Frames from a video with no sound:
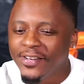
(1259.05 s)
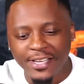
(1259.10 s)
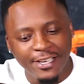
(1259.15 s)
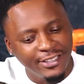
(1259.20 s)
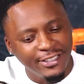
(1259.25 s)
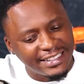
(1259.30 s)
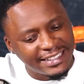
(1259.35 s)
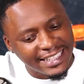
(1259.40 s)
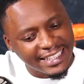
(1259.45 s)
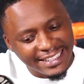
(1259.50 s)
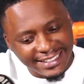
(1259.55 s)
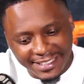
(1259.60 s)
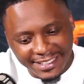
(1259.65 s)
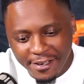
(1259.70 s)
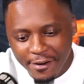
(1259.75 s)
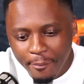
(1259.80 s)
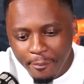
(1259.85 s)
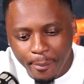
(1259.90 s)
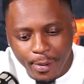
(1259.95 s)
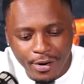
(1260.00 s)
You just
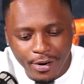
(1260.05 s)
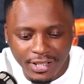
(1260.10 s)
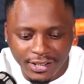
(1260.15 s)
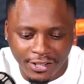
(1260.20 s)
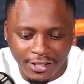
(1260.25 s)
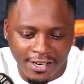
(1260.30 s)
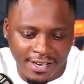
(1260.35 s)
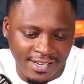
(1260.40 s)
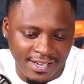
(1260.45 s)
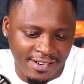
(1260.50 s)
didn't push hard